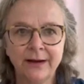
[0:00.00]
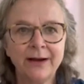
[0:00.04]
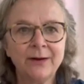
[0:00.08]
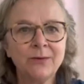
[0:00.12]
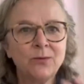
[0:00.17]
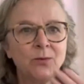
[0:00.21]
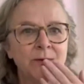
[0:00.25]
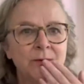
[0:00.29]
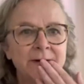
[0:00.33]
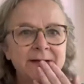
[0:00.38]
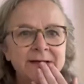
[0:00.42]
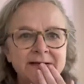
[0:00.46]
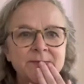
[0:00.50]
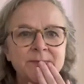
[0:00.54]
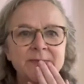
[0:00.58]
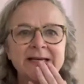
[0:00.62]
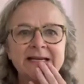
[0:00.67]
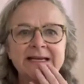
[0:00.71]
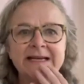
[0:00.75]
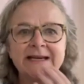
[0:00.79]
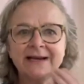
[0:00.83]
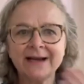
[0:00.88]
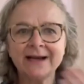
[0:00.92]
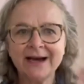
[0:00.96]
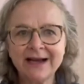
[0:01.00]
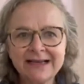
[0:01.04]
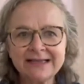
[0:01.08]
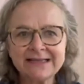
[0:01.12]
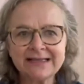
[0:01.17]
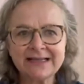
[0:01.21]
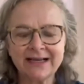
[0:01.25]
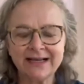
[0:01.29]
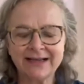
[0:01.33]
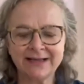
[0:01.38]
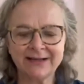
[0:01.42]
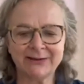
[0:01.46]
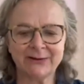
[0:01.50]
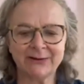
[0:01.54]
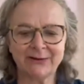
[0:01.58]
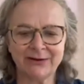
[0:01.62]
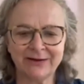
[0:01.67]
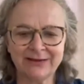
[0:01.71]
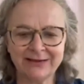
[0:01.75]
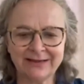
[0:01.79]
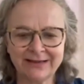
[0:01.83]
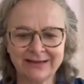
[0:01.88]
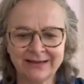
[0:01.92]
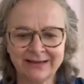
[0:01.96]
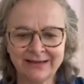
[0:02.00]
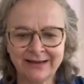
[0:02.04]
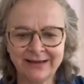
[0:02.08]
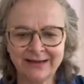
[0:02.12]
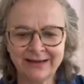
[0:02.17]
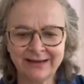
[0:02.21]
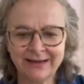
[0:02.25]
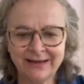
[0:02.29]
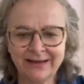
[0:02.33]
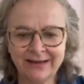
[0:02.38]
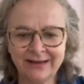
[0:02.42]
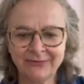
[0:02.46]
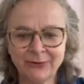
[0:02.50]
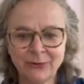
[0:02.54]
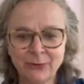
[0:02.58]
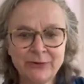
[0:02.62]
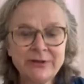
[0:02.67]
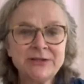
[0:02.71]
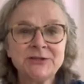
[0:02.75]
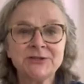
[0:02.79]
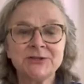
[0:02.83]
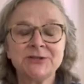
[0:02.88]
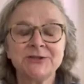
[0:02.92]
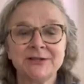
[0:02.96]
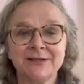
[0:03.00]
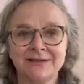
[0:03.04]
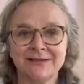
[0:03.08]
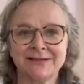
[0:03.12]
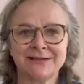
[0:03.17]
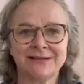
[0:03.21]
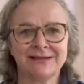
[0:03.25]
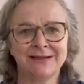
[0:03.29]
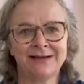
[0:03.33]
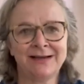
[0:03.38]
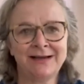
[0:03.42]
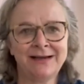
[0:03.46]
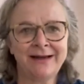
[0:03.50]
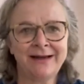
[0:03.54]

And wouldn't it be nice, I thought, if Christians